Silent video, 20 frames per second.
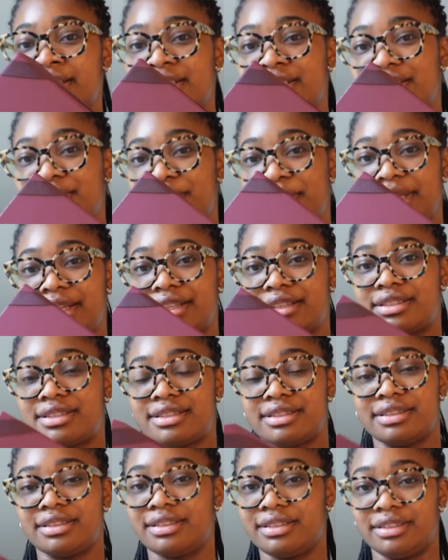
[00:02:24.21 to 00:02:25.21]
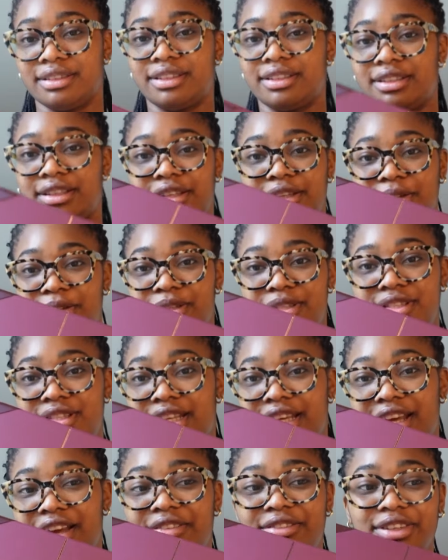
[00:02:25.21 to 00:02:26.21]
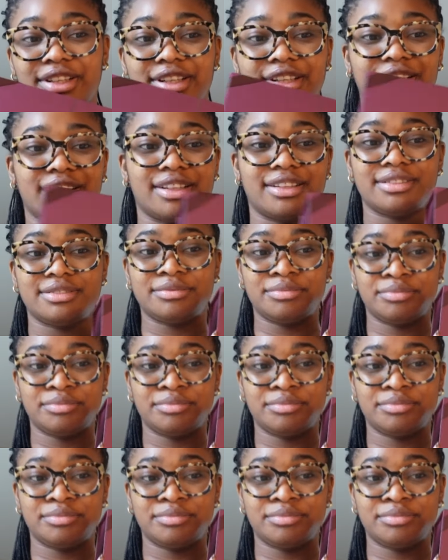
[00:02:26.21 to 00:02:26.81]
To me, it's literally the cutest thing ever.